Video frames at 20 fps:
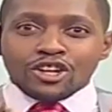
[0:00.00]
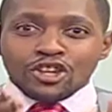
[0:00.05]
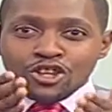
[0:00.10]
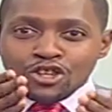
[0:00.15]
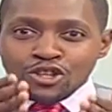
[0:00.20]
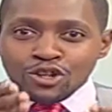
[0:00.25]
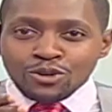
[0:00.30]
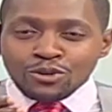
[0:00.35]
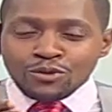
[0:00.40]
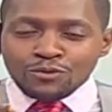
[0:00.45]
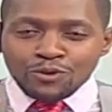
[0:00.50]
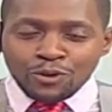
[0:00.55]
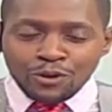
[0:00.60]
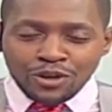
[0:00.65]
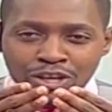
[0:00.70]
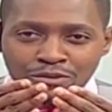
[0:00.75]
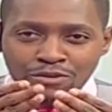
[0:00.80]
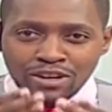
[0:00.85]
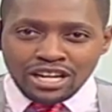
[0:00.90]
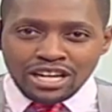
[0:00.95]
you for
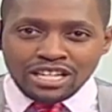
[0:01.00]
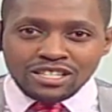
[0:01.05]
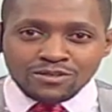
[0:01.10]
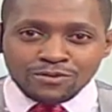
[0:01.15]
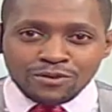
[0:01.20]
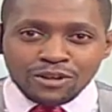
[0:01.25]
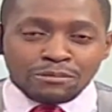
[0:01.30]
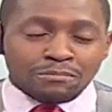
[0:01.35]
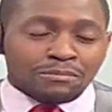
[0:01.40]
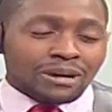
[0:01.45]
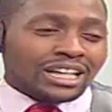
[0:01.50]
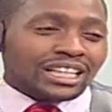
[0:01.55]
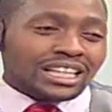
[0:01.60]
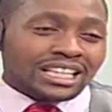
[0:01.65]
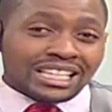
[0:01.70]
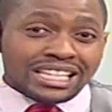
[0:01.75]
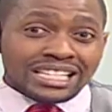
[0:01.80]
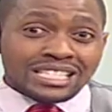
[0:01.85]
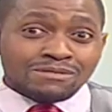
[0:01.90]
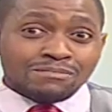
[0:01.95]
giving us feedback
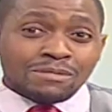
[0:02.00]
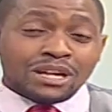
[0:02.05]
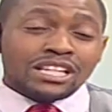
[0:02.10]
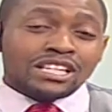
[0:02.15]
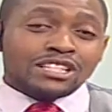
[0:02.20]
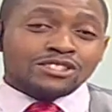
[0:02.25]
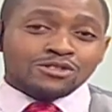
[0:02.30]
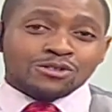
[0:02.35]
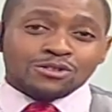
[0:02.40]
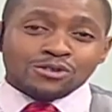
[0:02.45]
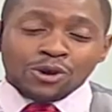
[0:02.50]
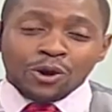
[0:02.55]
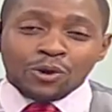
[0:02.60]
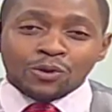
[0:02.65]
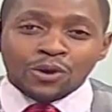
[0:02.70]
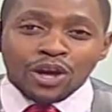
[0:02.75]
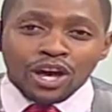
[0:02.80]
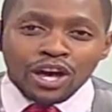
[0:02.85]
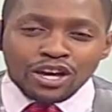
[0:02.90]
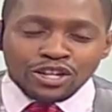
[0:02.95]
that has made us grow
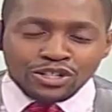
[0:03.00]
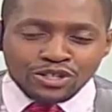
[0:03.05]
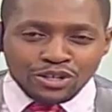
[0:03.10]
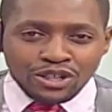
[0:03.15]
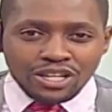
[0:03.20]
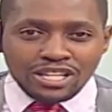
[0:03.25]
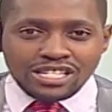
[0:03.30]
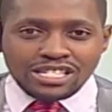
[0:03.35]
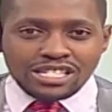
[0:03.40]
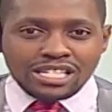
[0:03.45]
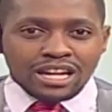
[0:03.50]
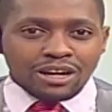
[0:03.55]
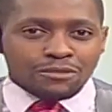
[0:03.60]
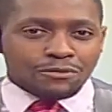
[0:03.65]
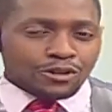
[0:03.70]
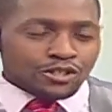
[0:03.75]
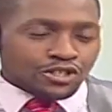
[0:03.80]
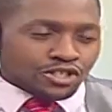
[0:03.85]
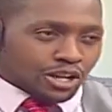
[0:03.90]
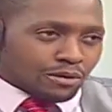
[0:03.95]
to this
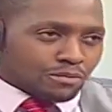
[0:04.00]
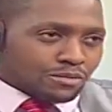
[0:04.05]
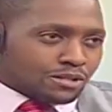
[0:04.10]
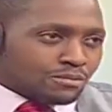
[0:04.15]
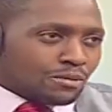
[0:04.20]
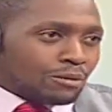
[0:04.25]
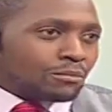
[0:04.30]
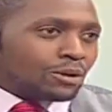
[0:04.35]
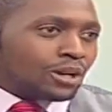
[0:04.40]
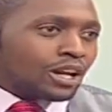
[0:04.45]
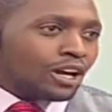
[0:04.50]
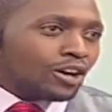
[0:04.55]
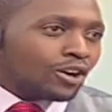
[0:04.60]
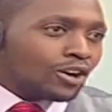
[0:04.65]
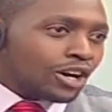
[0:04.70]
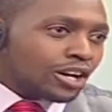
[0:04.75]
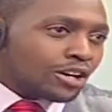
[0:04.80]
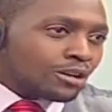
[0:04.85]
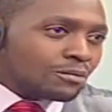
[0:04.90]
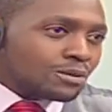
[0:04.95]
level. James Mamboleo,
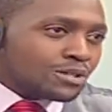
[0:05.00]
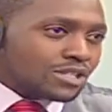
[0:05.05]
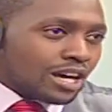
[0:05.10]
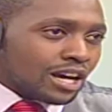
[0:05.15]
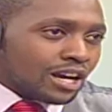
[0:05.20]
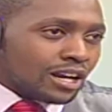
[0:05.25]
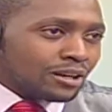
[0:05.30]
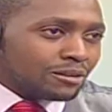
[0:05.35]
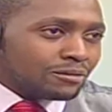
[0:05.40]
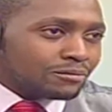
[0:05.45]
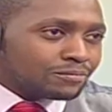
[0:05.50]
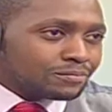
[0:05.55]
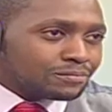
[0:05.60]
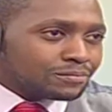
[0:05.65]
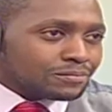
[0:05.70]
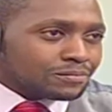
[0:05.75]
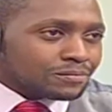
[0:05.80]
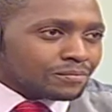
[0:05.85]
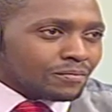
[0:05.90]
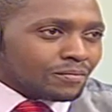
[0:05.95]
karibu sana. Nice to
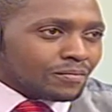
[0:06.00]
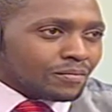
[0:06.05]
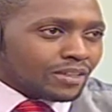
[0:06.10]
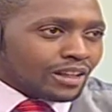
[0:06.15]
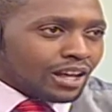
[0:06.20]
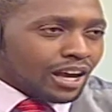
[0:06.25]
see you, sir.